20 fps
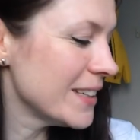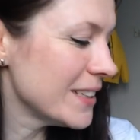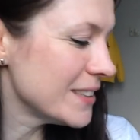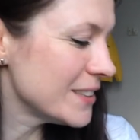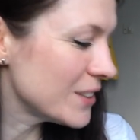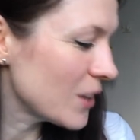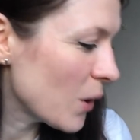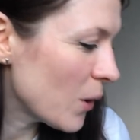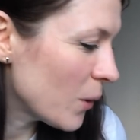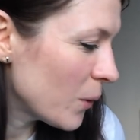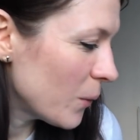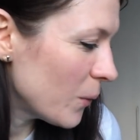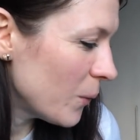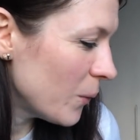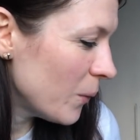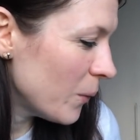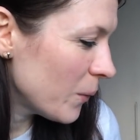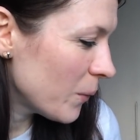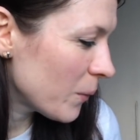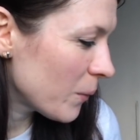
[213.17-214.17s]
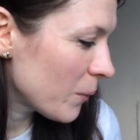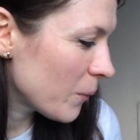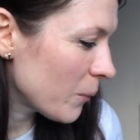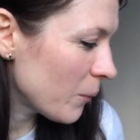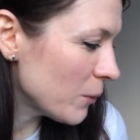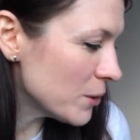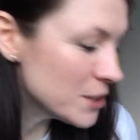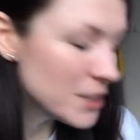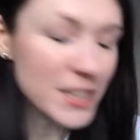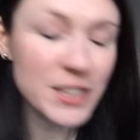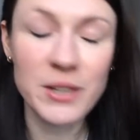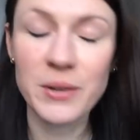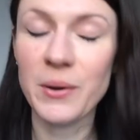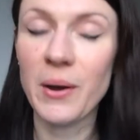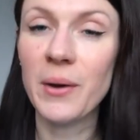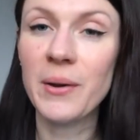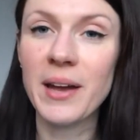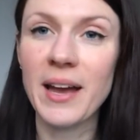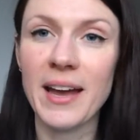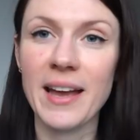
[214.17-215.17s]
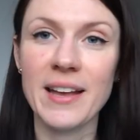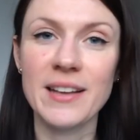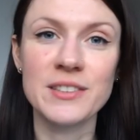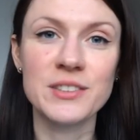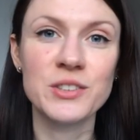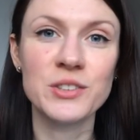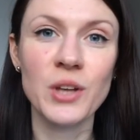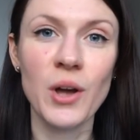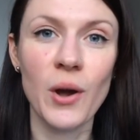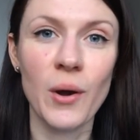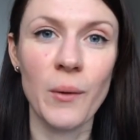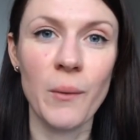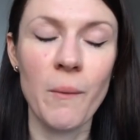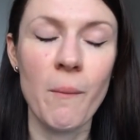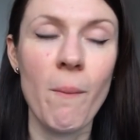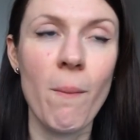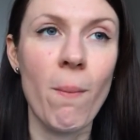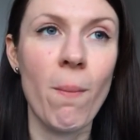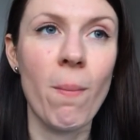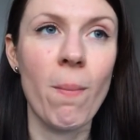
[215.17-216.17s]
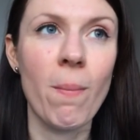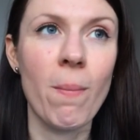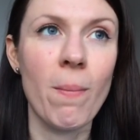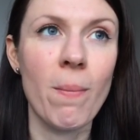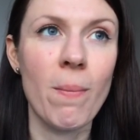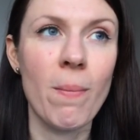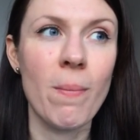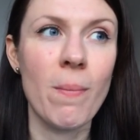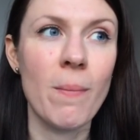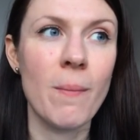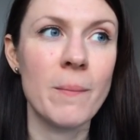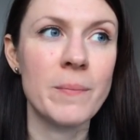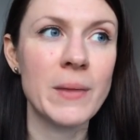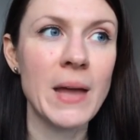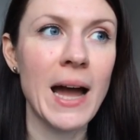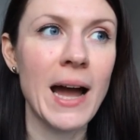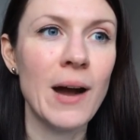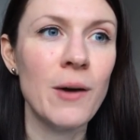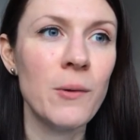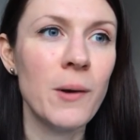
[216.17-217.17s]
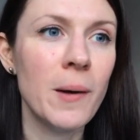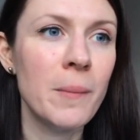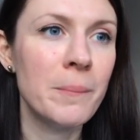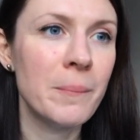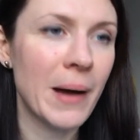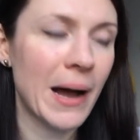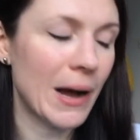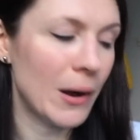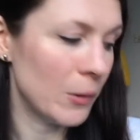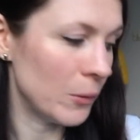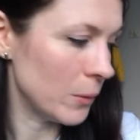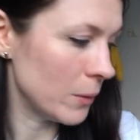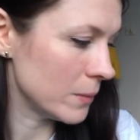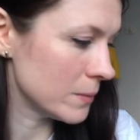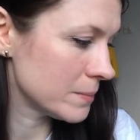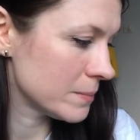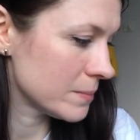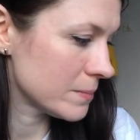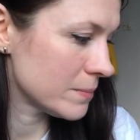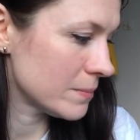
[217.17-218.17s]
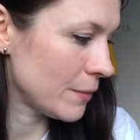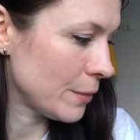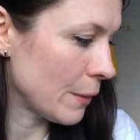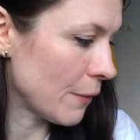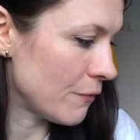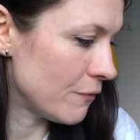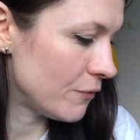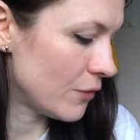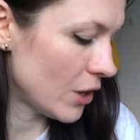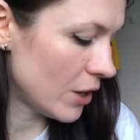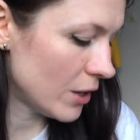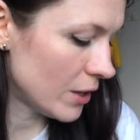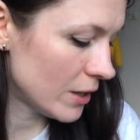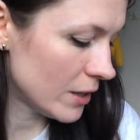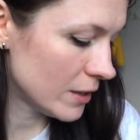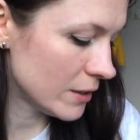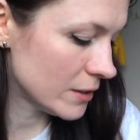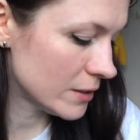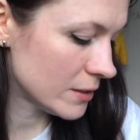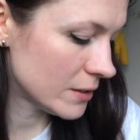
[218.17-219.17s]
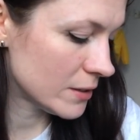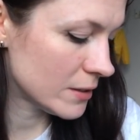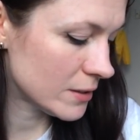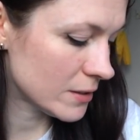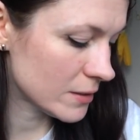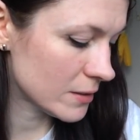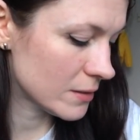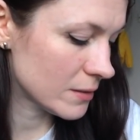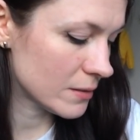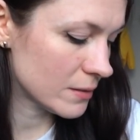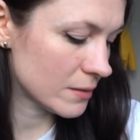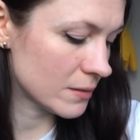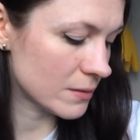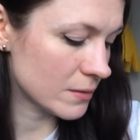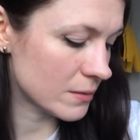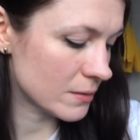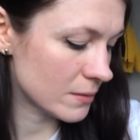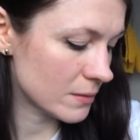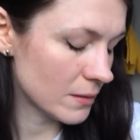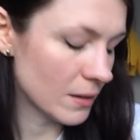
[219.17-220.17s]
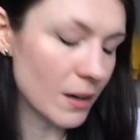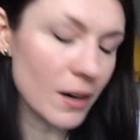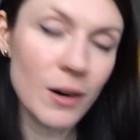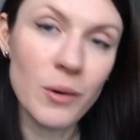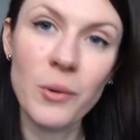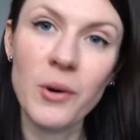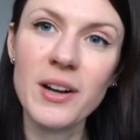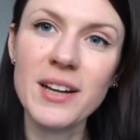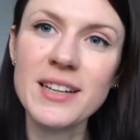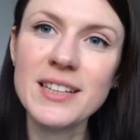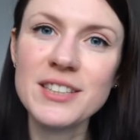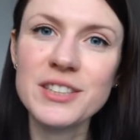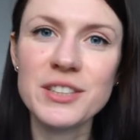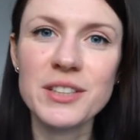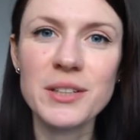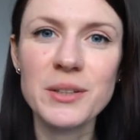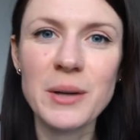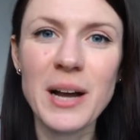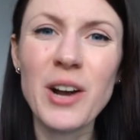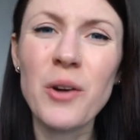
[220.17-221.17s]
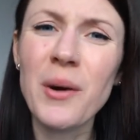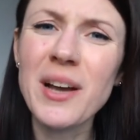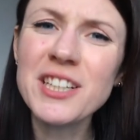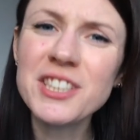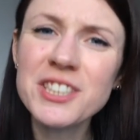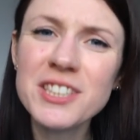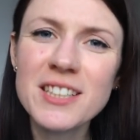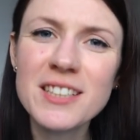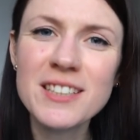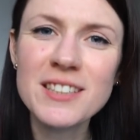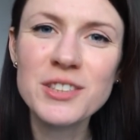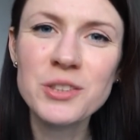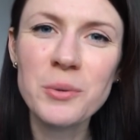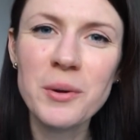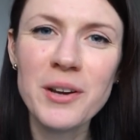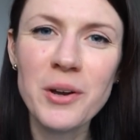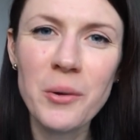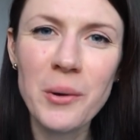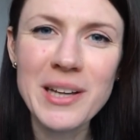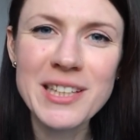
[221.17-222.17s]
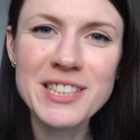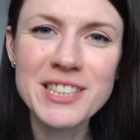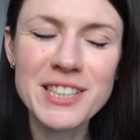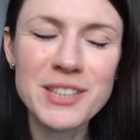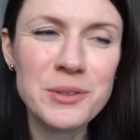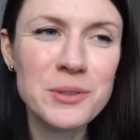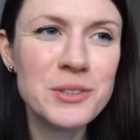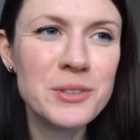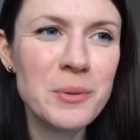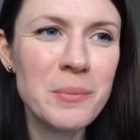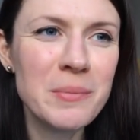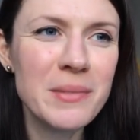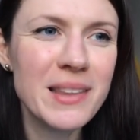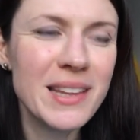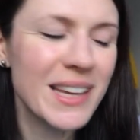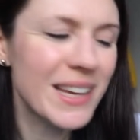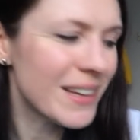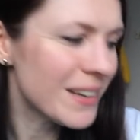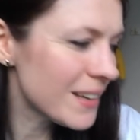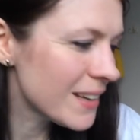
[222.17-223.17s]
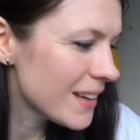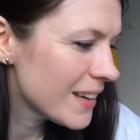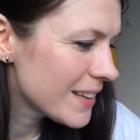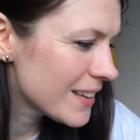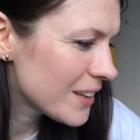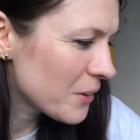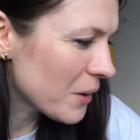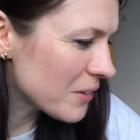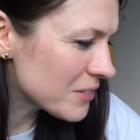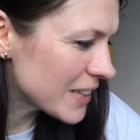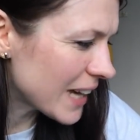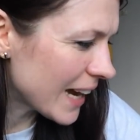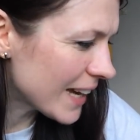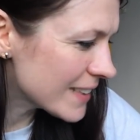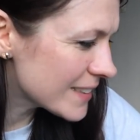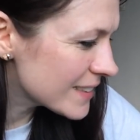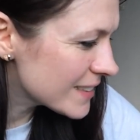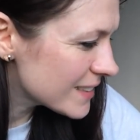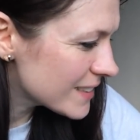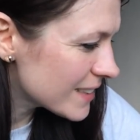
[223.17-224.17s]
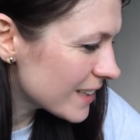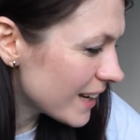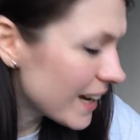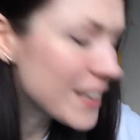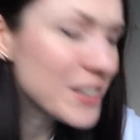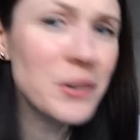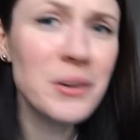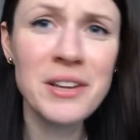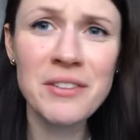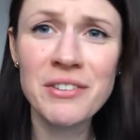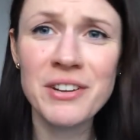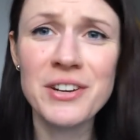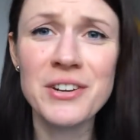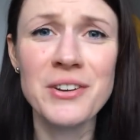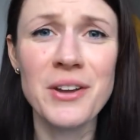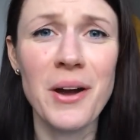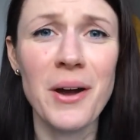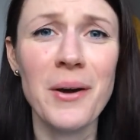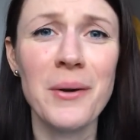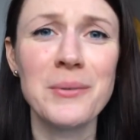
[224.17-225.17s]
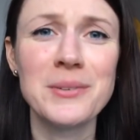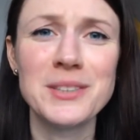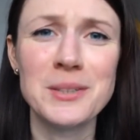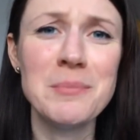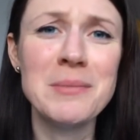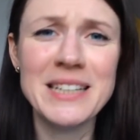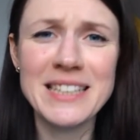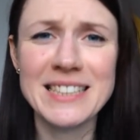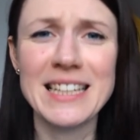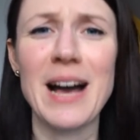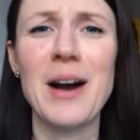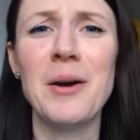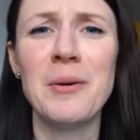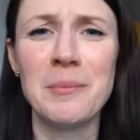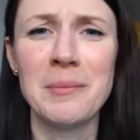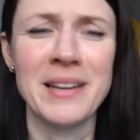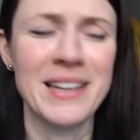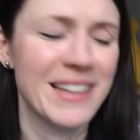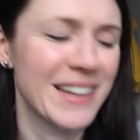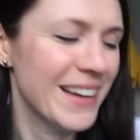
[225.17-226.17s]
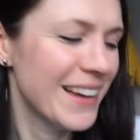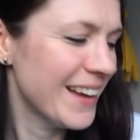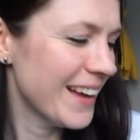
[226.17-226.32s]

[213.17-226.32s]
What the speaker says: So what should I do? Okay, so how about the first, what can I do? A question? Do you want a question or something that you have to answer? I don't even know. Somebody tell me.